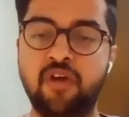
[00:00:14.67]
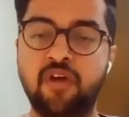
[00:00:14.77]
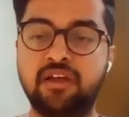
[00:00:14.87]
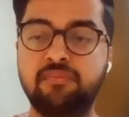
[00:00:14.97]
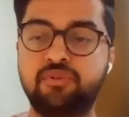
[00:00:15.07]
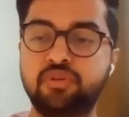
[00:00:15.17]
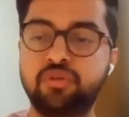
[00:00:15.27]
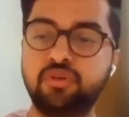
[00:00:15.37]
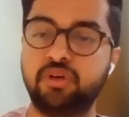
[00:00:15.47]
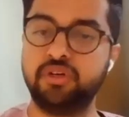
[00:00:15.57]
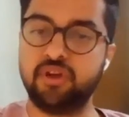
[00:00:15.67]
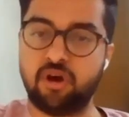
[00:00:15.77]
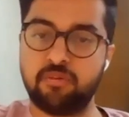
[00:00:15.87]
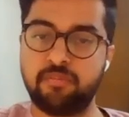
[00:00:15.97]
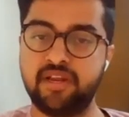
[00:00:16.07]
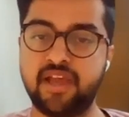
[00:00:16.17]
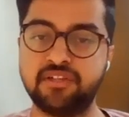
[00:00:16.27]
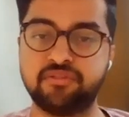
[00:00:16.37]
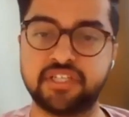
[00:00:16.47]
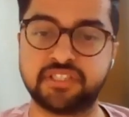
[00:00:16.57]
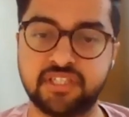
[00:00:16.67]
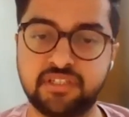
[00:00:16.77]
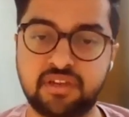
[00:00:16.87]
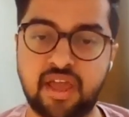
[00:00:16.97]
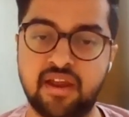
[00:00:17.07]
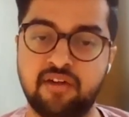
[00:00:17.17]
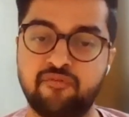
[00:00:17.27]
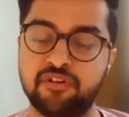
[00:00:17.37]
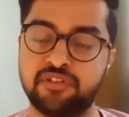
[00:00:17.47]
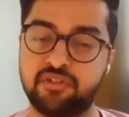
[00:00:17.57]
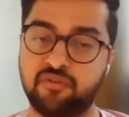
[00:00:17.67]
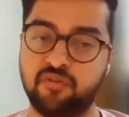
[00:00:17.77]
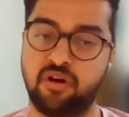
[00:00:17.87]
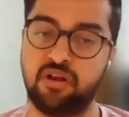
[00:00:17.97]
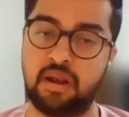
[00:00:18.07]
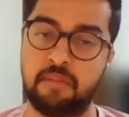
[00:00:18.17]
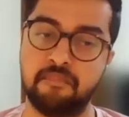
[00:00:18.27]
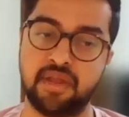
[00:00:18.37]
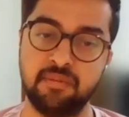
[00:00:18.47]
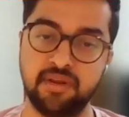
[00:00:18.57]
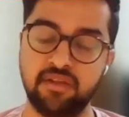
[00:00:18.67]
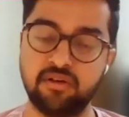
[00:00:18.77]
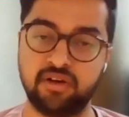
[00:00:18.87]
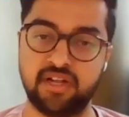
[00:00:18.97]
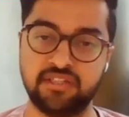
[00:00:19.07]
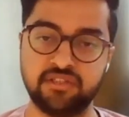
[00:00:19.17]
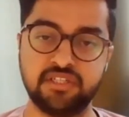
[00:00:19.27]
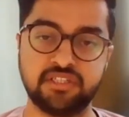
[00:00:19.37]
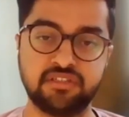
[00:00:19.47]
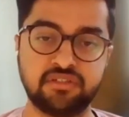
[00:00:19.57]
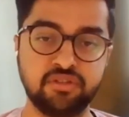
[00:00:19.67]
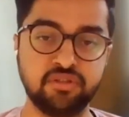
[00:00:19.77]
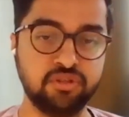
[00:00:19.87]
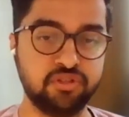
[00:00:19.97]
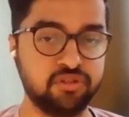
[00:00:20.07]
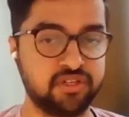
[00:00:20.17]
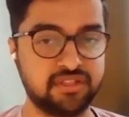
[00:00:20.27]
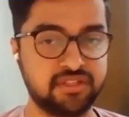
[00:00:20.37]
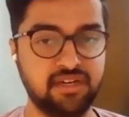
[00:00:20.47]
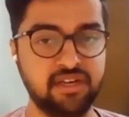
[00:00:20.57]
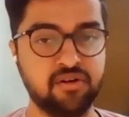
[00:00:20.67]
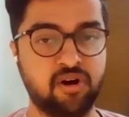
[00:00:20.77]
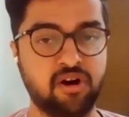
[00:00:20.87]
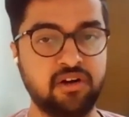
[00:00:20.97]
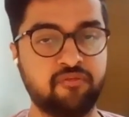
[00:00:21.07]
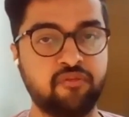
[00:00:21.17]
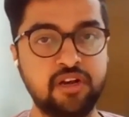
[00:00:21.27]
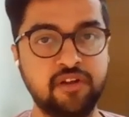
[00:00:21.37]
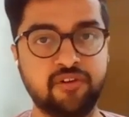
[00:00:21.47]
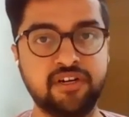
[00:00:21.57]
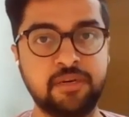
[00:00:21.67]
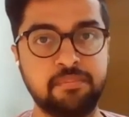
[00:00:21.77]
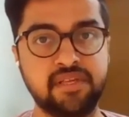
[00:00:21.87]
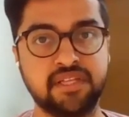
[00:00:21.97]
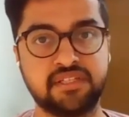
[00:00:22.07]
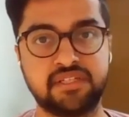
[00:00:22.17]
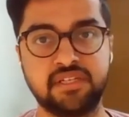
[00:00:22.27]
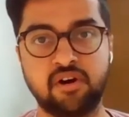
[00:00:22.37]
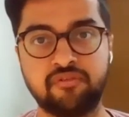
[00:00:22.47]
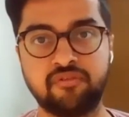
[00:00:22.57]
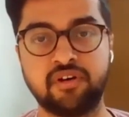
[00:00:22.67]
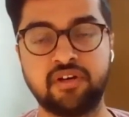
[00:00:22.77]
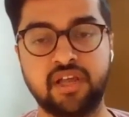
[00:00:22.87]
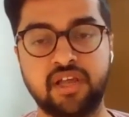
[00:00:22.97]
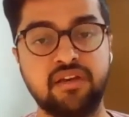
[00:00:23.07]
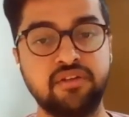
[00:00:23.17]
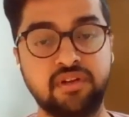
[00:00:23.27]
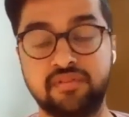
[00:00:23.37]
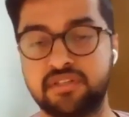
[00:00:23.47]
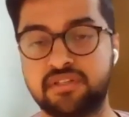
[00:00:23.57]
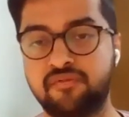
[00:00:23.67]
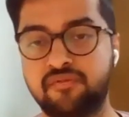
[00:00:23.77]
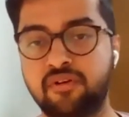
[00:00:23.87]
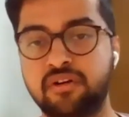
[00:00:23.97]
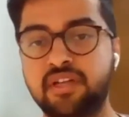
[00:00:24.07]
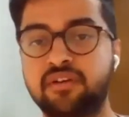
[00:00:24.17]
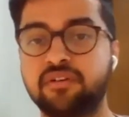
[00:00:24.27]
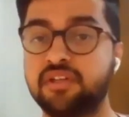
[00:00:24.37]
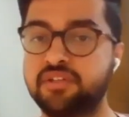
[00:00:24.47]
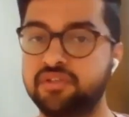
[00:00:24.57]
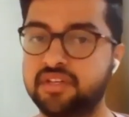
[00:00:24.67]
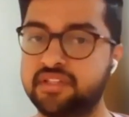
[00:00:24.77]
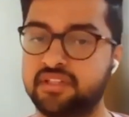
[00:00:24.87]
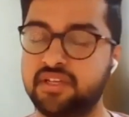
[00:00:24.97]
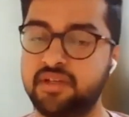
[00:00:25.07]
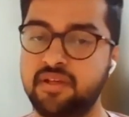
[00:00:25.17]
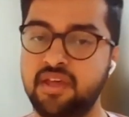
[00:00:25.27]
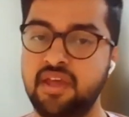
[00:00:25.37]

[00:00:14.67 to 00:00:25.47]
welcome to YourPedia Education, and first of all, many congratulations to you. You recently got fully funded PhD offer in University of North Dakota, USA.